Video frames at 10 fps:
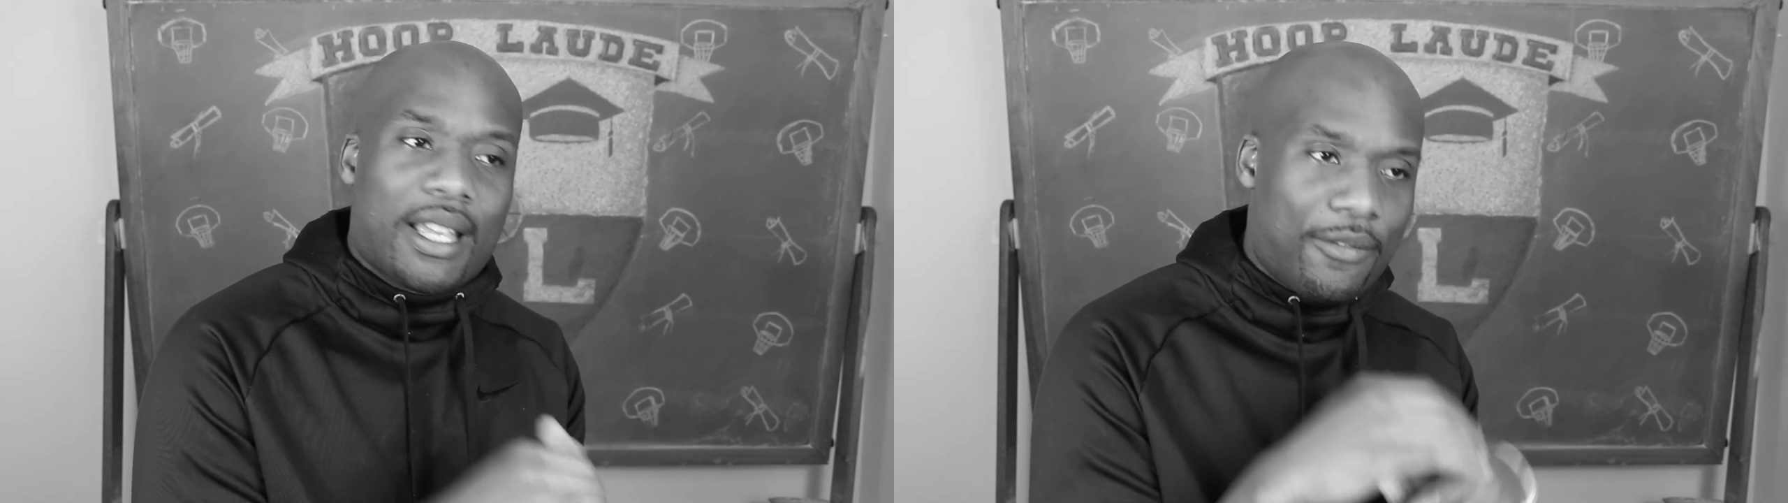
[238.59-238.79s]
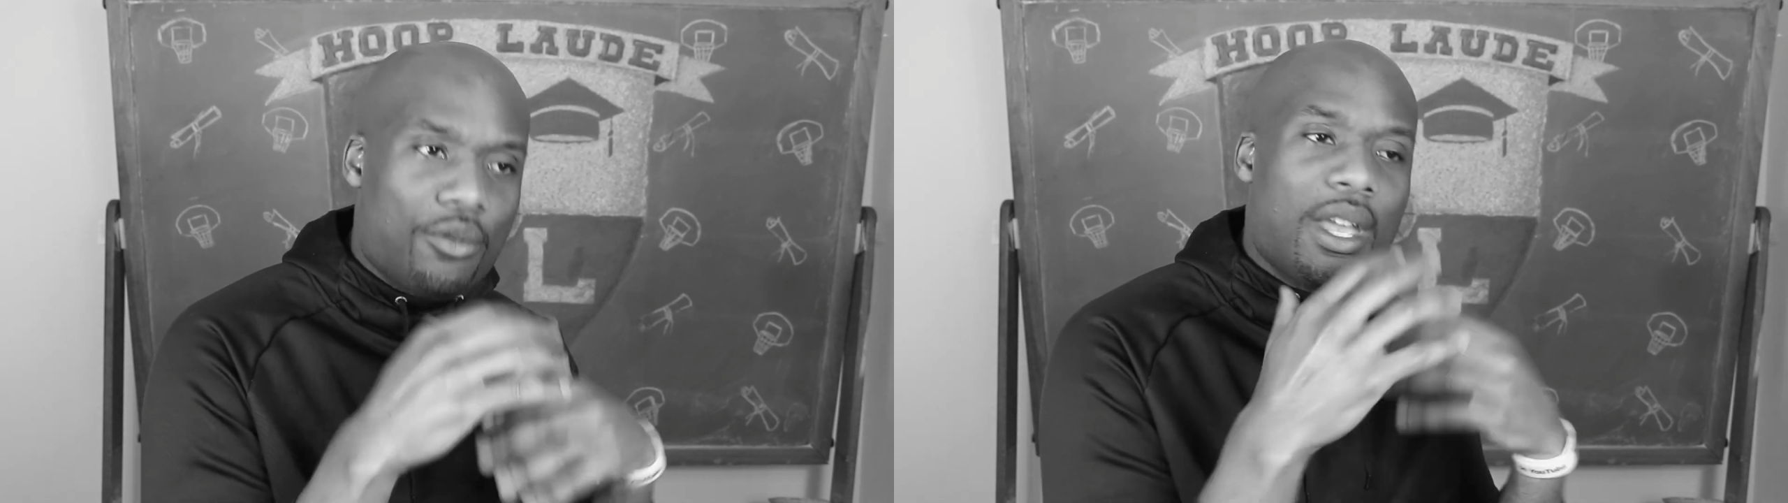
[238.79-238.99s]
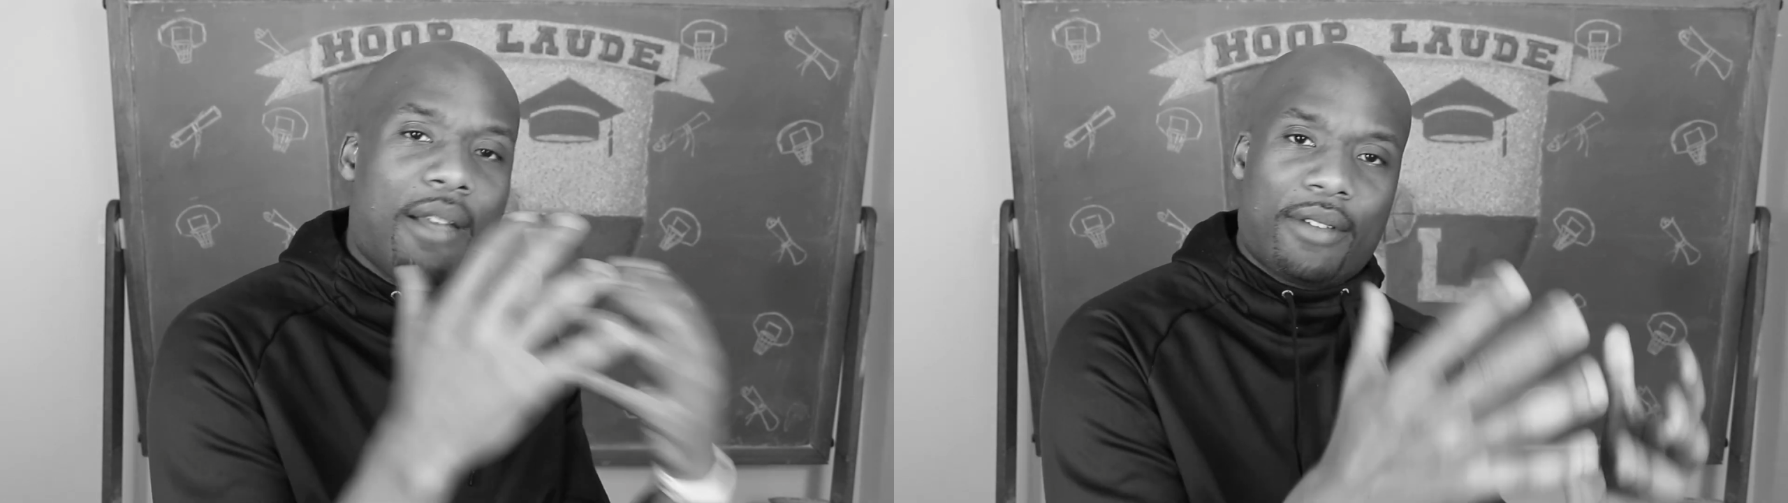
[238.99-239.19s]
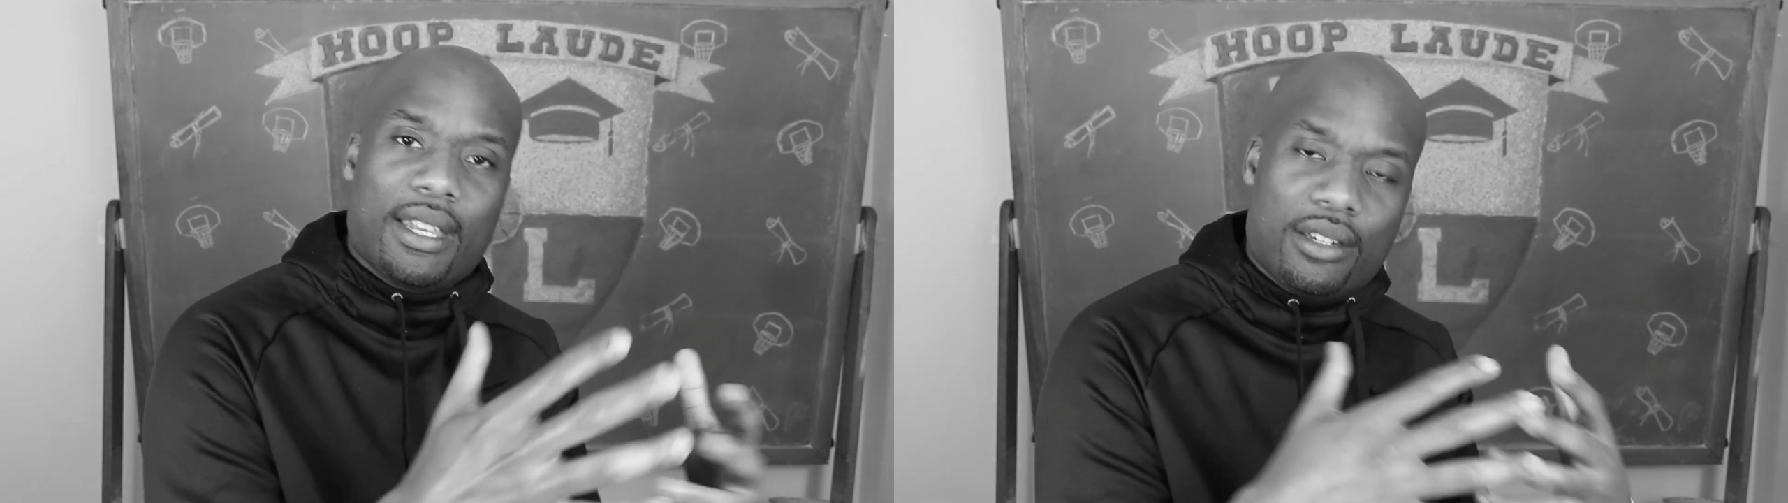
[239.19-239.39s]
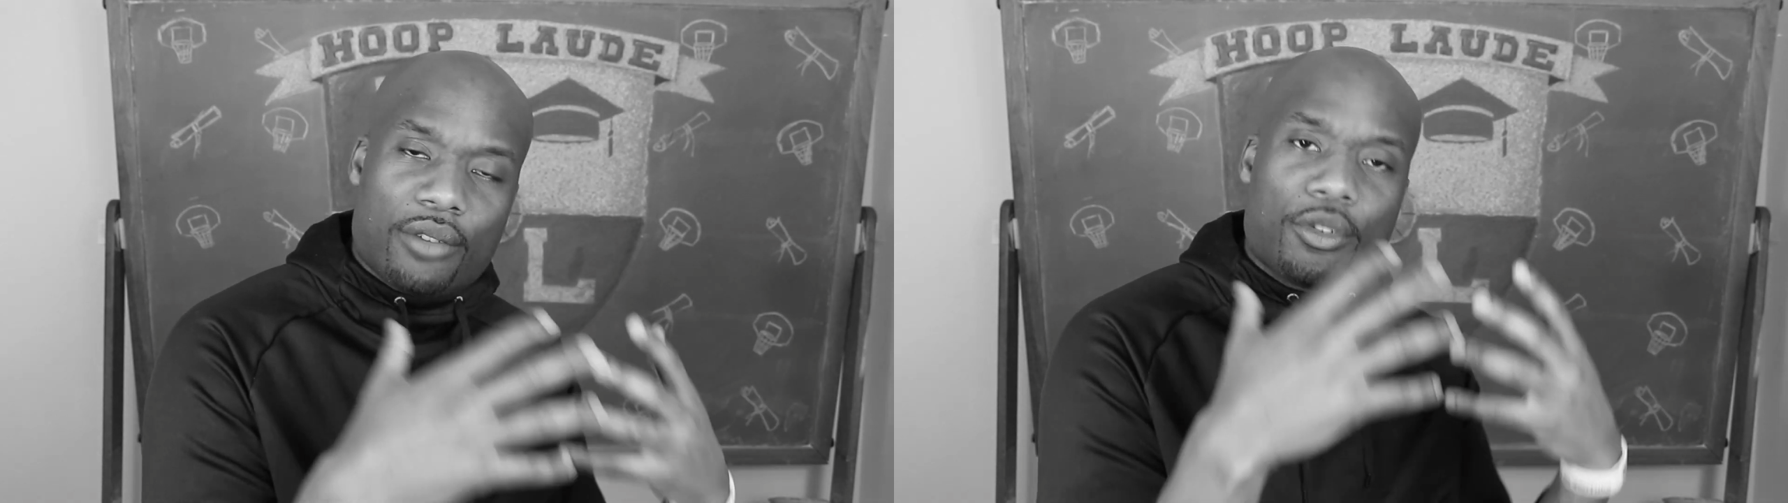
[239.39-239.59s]
if you're
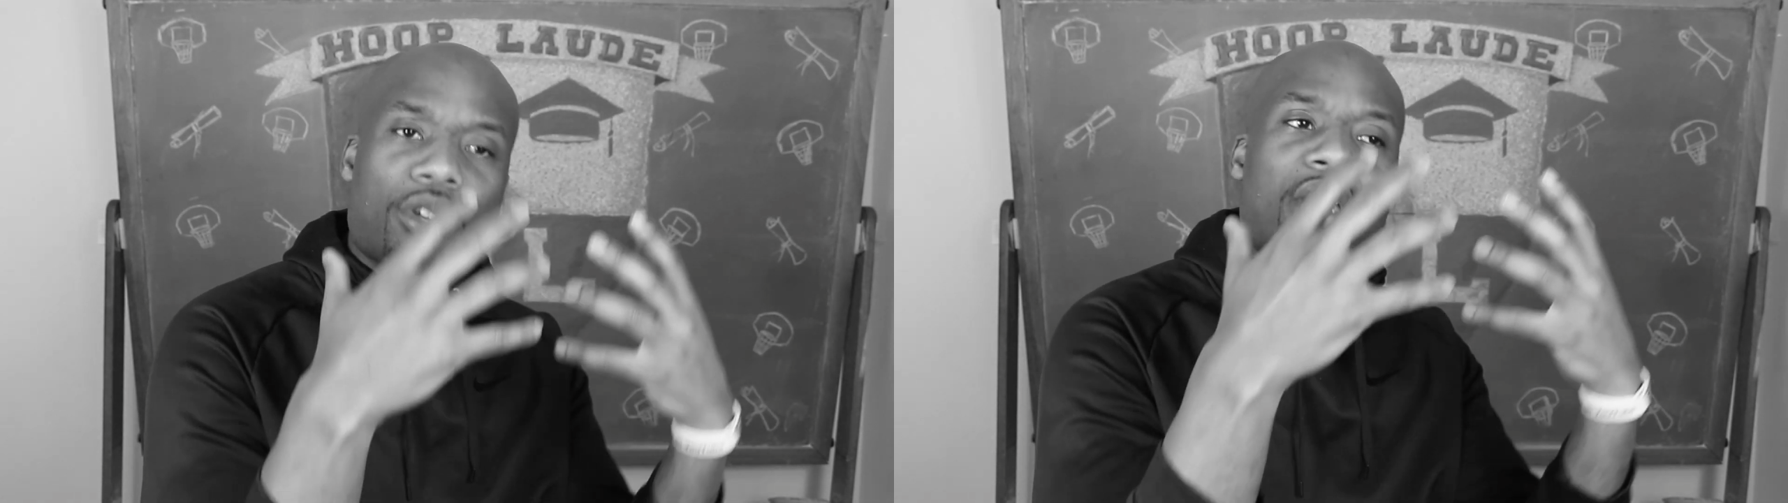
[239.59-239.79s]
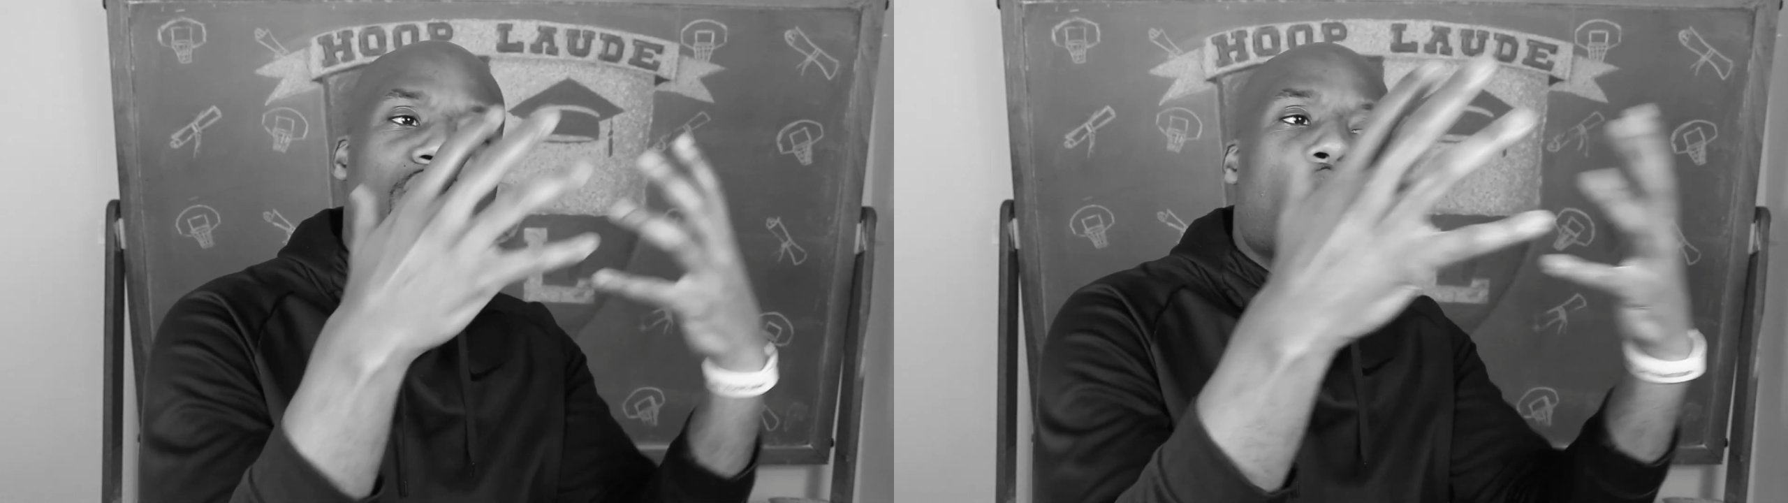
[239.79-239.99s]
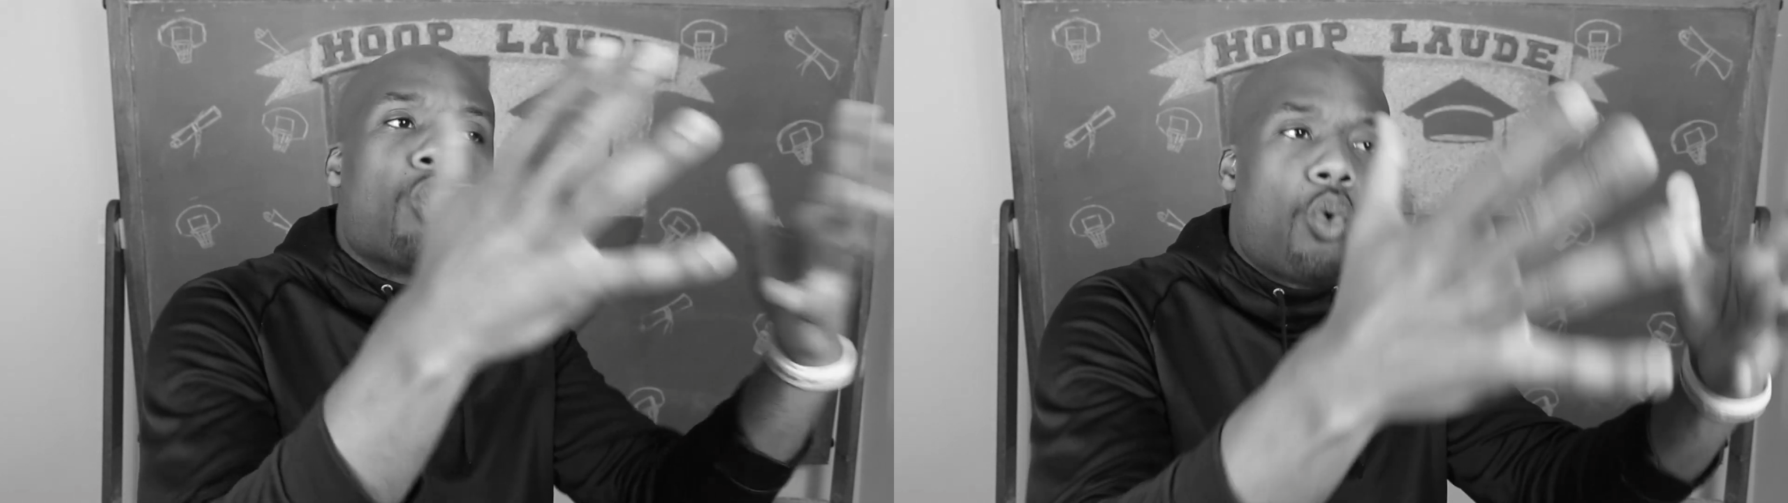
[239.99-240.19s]
getting your